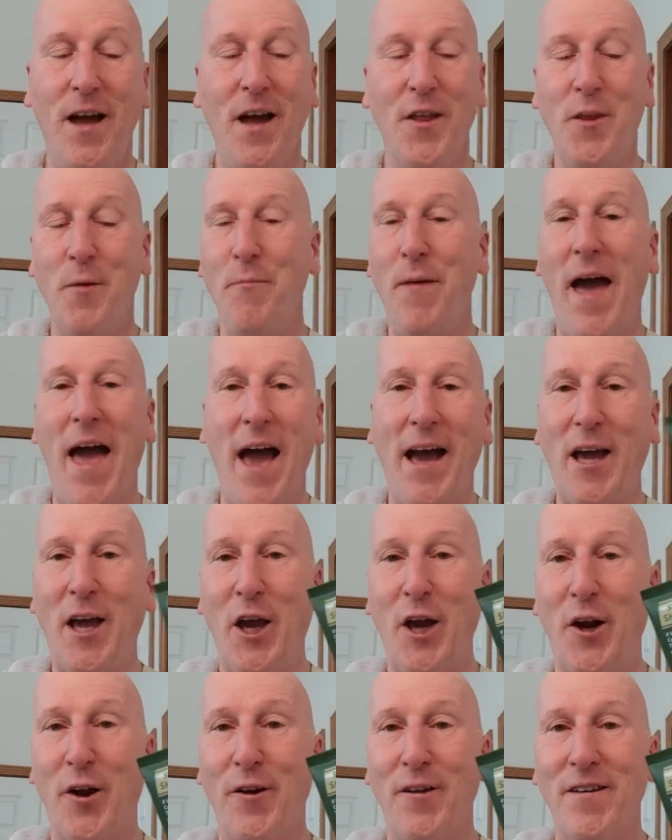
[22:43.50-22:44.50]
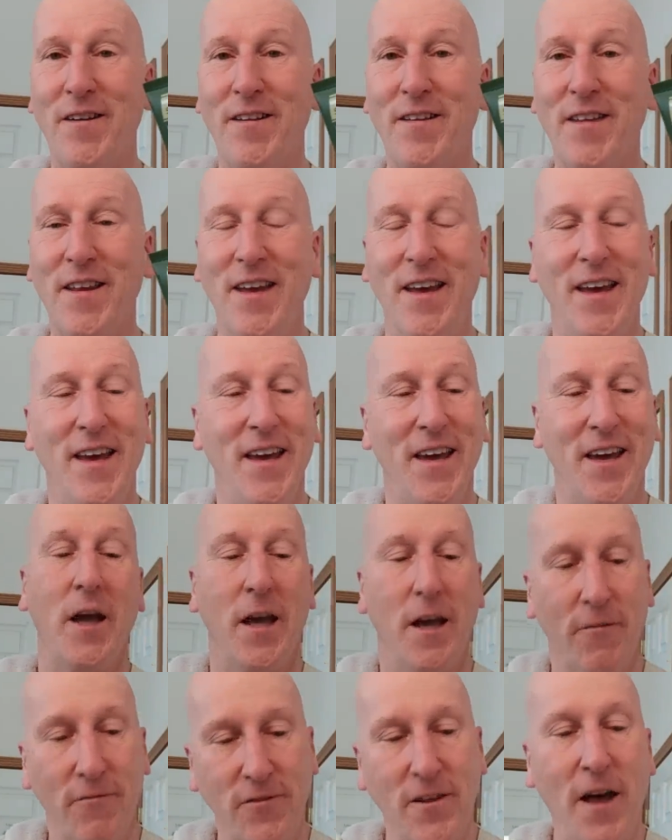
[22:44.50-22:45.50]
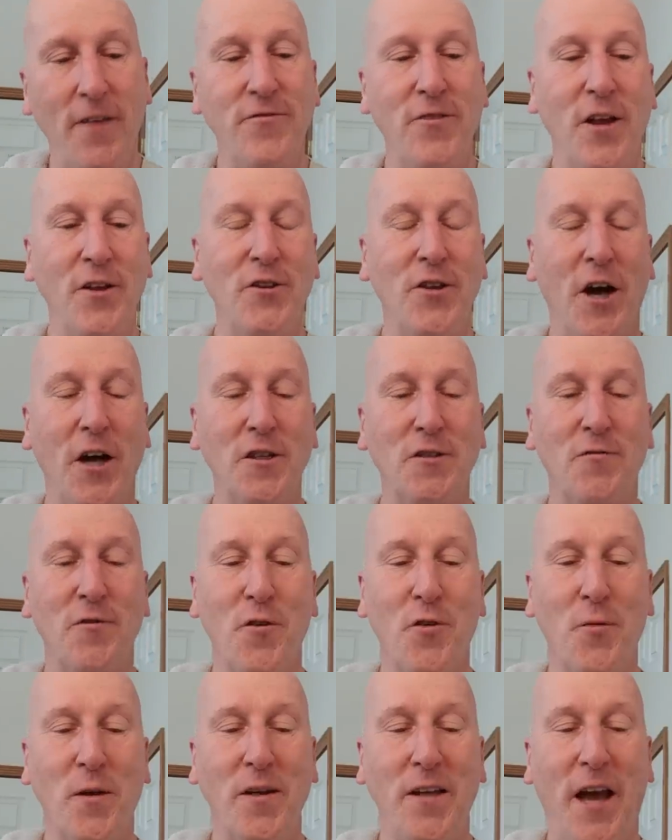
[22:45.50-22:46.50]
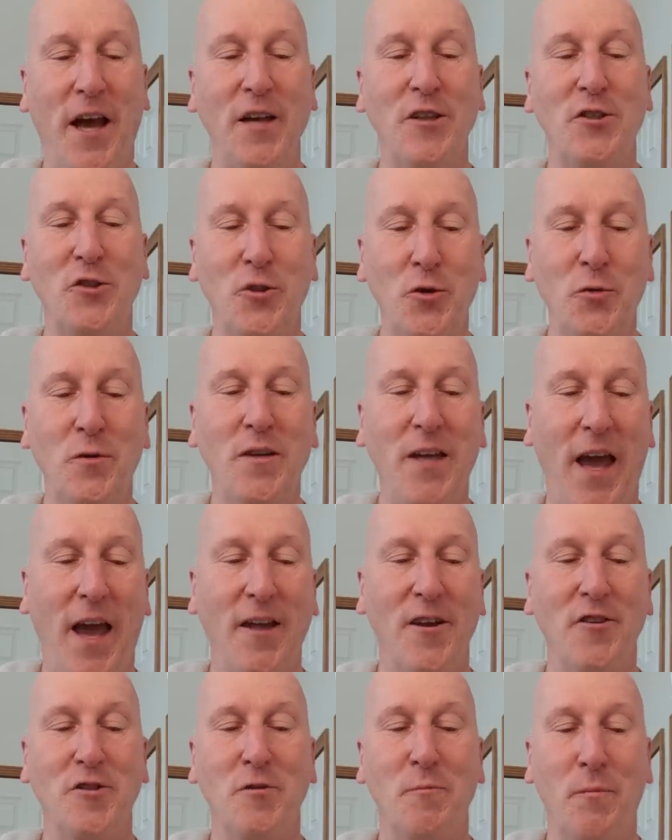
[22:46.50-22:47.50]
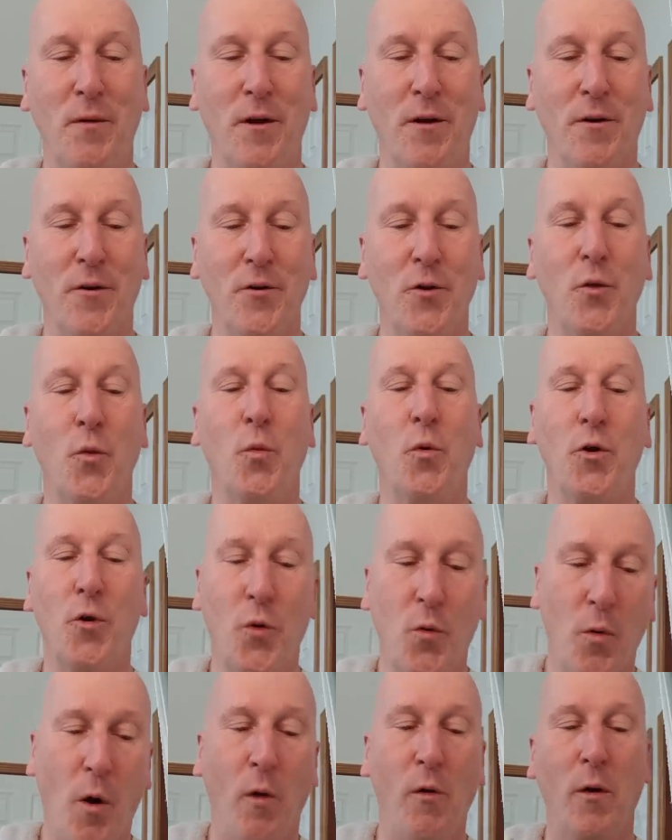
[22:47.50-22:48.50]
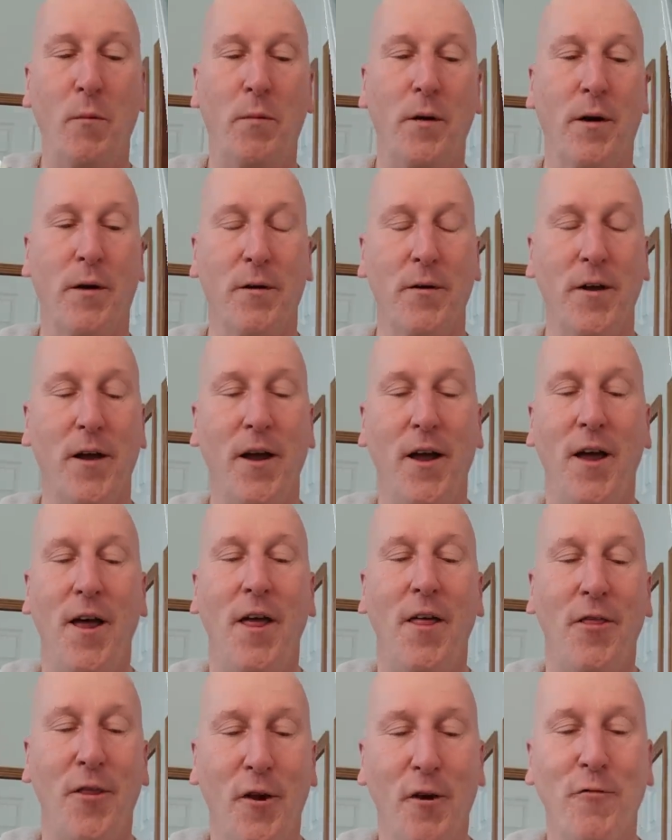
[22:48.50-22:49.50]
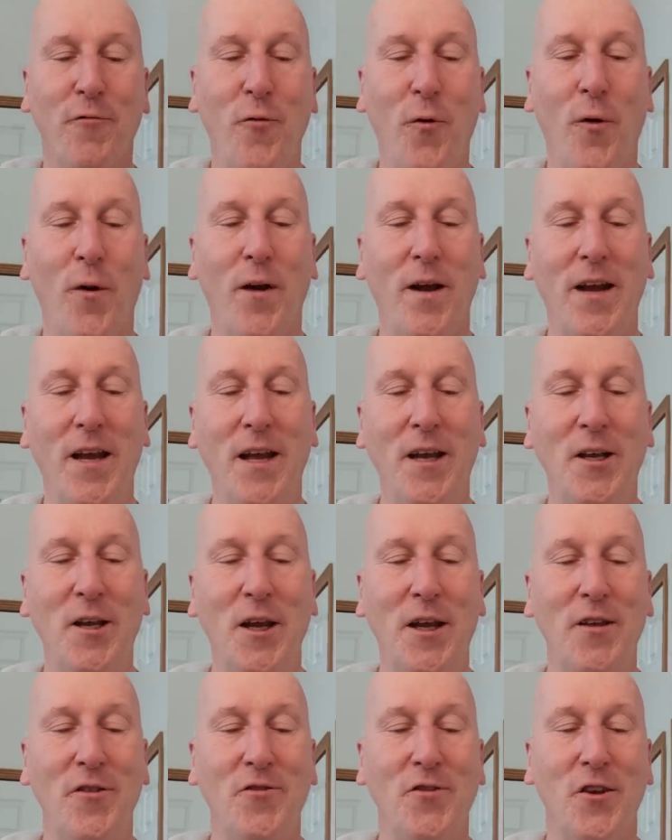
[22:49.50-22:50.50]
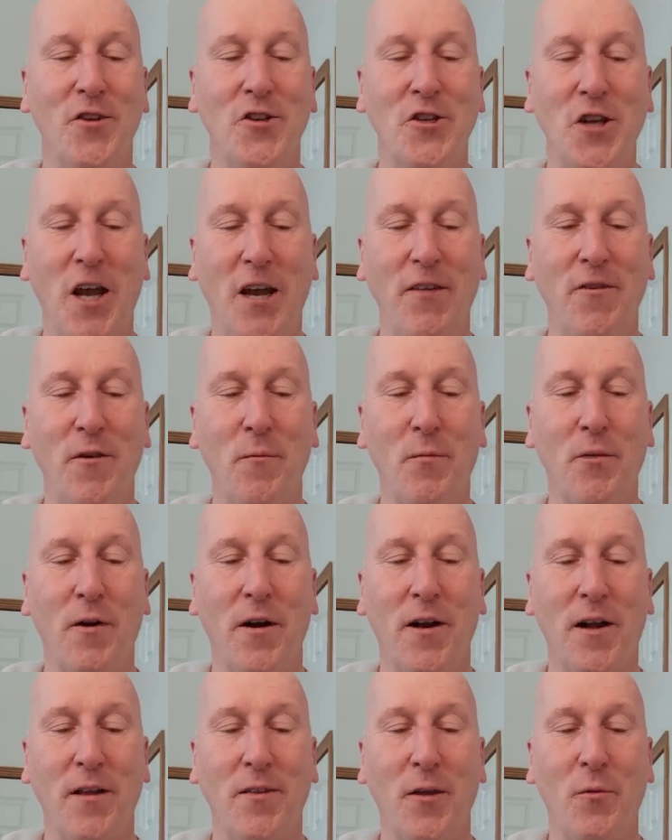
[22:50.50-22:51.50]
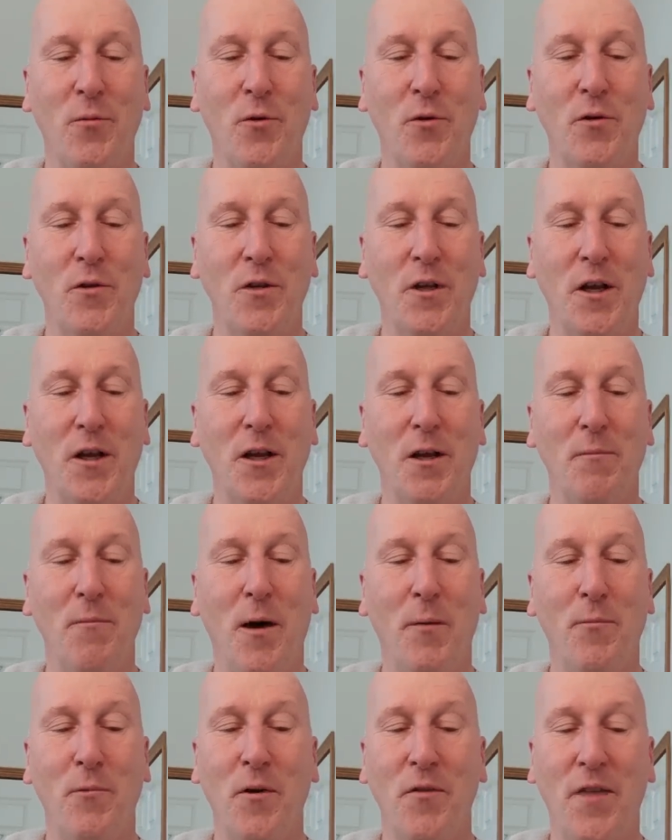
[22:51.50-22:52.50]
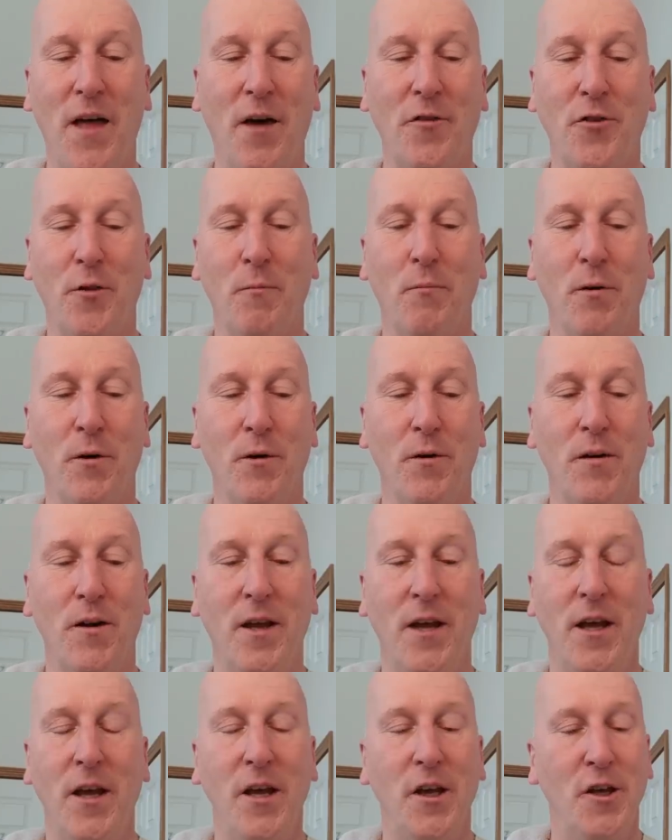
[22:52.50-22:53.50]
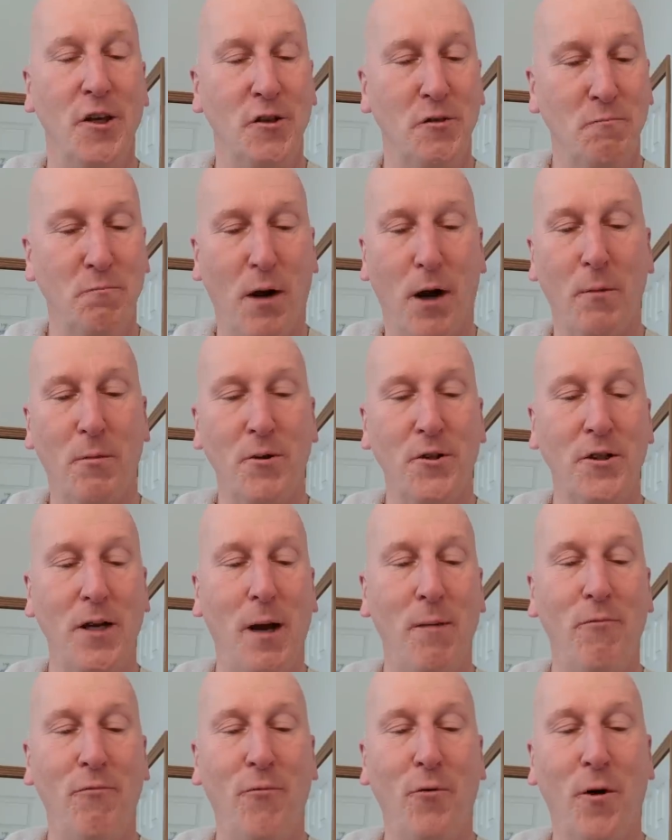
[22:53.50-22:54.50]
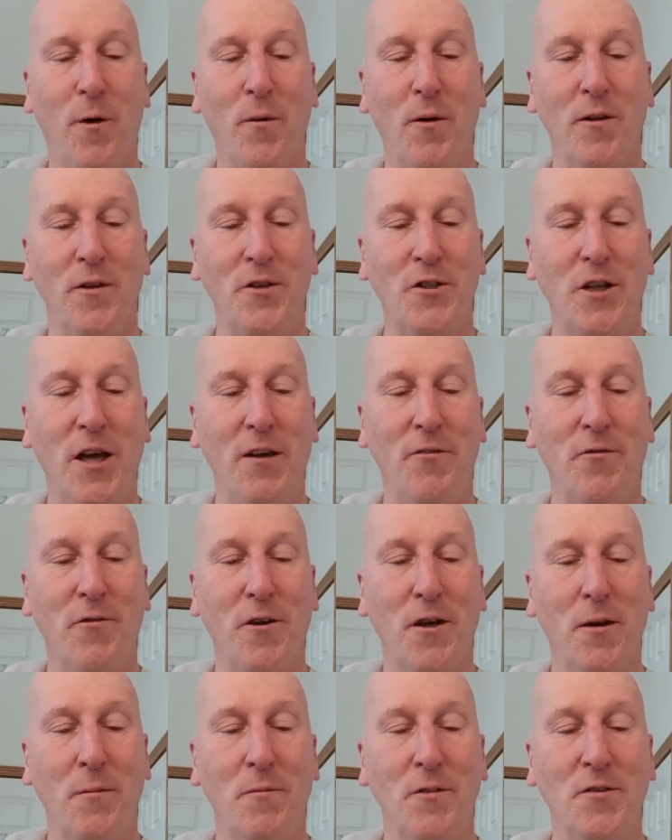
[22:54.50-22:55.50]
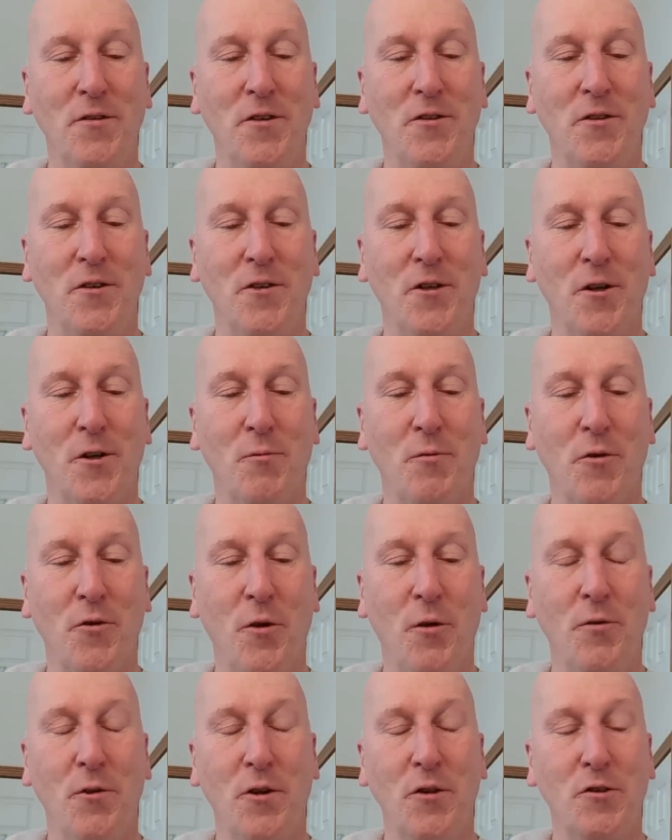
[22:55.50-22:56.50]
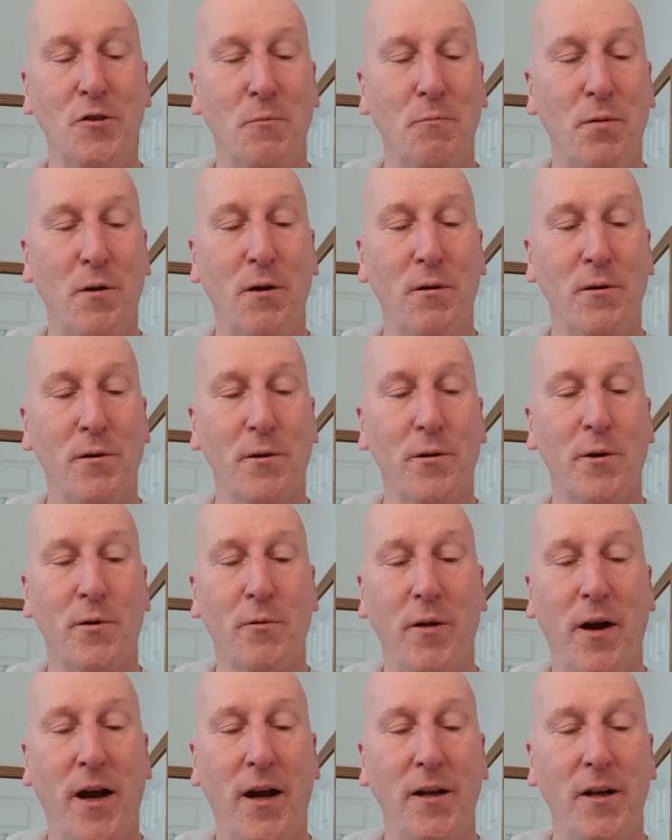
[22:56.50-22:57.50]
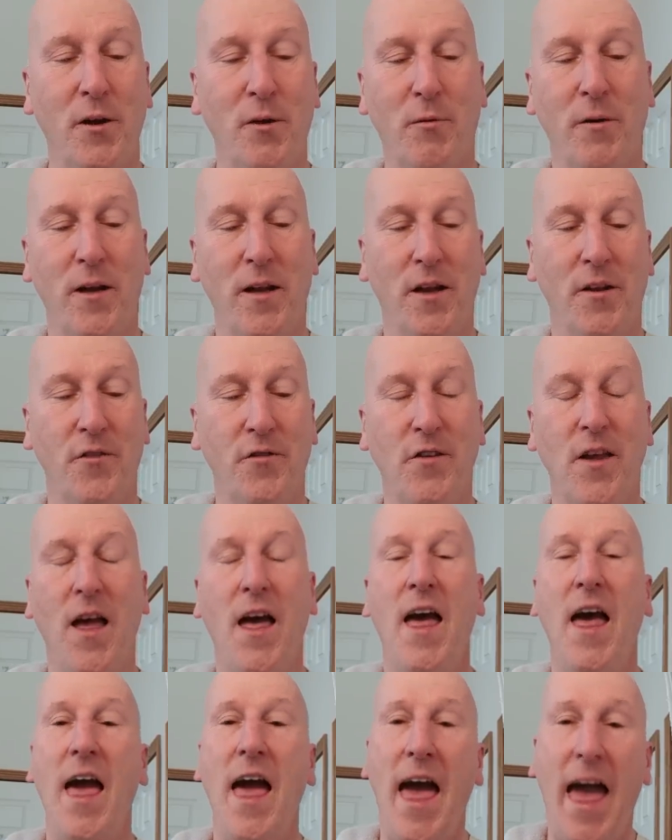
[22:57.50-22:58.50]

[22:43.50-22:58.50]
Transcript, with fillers: on uh, the back here, if left untouched for three days, Duke Cannon's beard would grow a beard. Therefore, he needs a shaving product that will clean him up without the burn. His barbershop formula shave cream is engineered with only superior grade ingredients